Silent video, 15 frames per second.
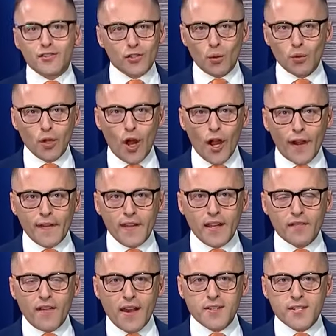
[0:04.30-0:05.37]
so long and
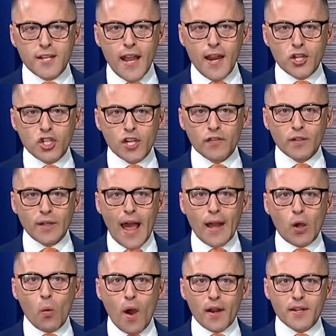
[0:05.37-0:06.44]
the investigation of a
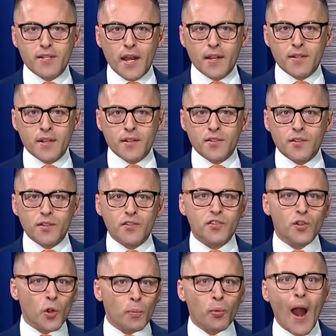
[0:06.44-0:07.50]
Lackawanna dentist
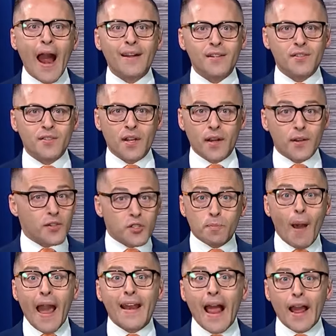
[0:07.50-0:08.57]
still practicing
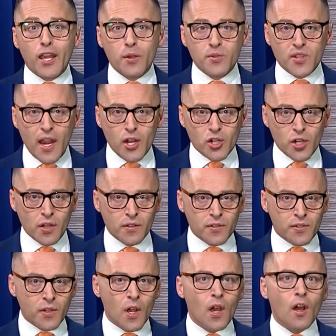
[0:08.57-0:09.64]
despite
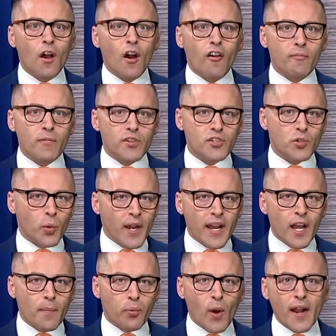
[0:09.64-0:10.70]
accusations of
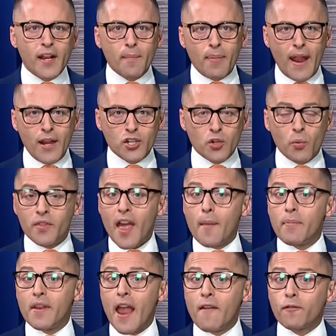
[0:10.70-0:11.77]
mistreating a pregnant patient with
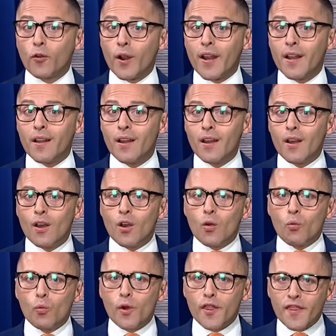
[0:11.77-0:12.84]
epinephrine
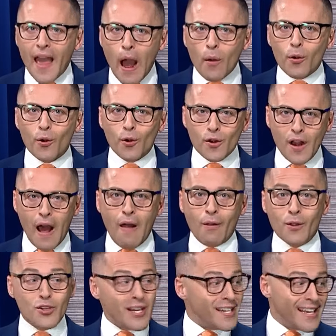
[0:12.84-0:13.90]
without her
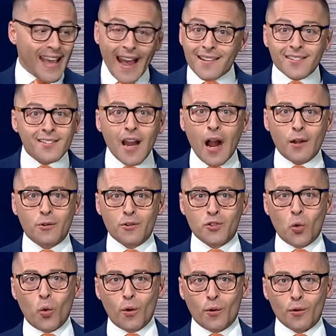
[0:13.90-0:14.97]
knowledge and against
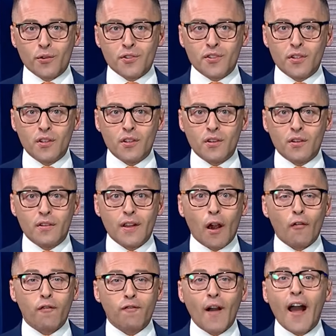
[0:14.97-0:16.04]
doctor's orders
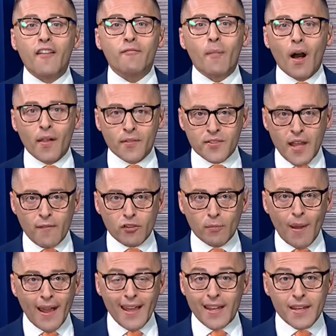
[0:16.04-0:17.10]
now five months after
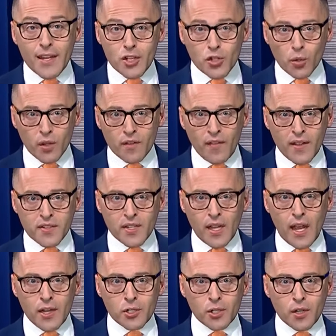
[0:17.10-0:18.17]
my initial
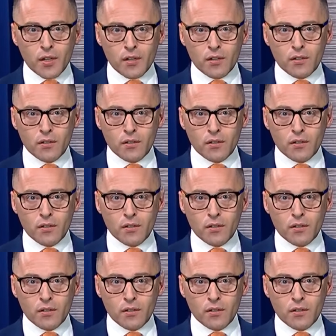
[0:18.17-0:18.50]
investigation.